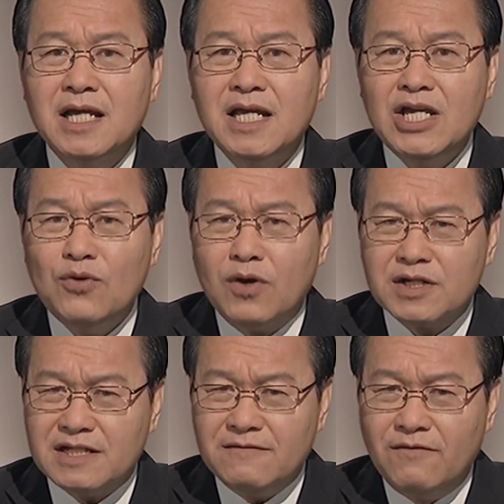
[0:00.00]
He
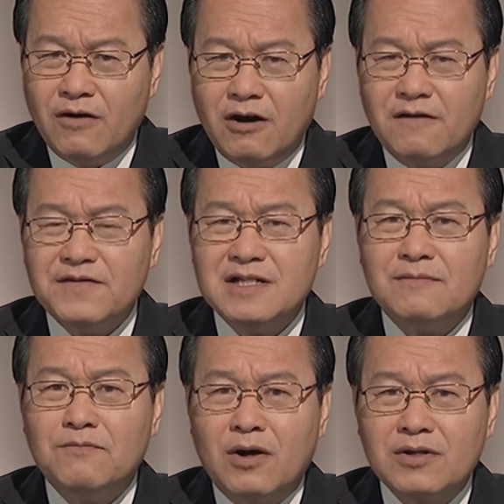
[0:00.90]
was involved in the
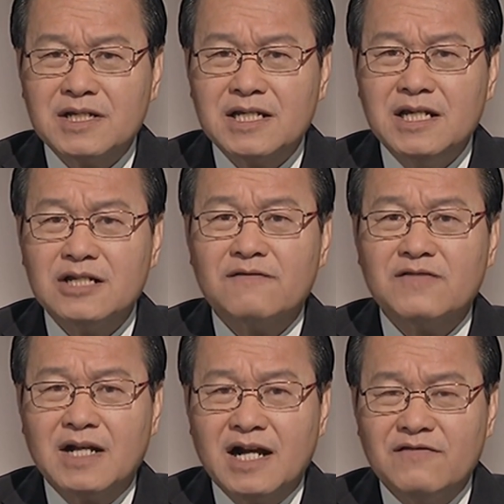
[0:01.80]
policies of
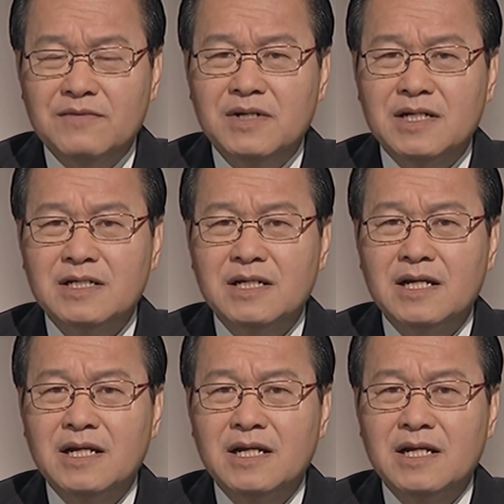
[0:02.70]
the government